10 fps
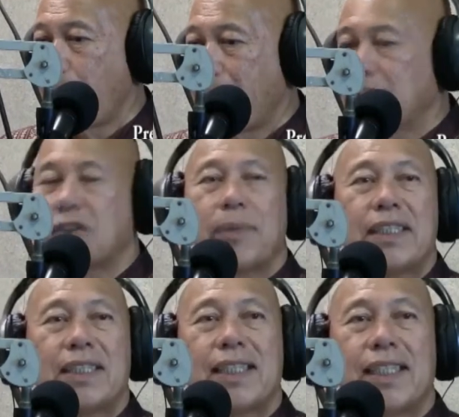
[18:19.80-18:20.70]

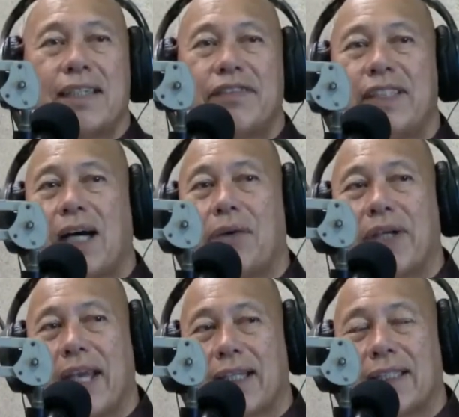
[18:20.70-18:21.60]
especially given
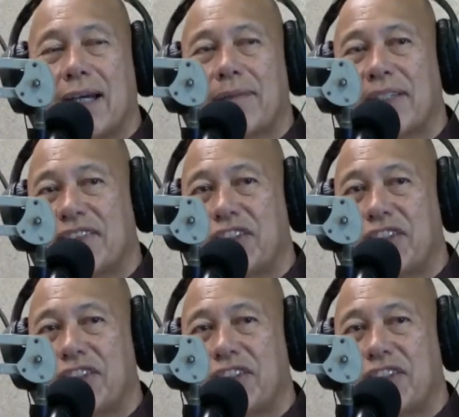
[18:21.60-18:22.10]
our economic